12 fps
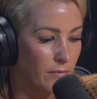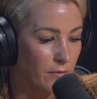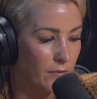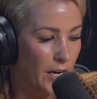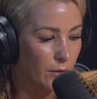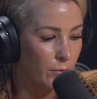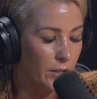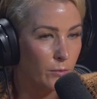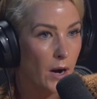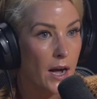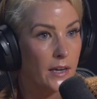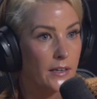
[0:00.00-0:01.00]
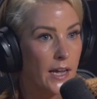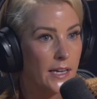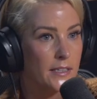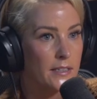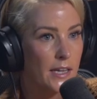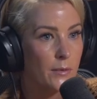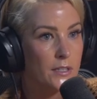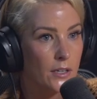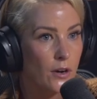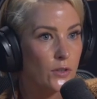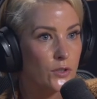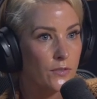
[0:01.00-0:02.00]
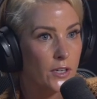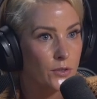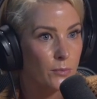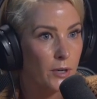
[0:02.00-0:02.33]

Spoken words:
when Will won and there was a controversial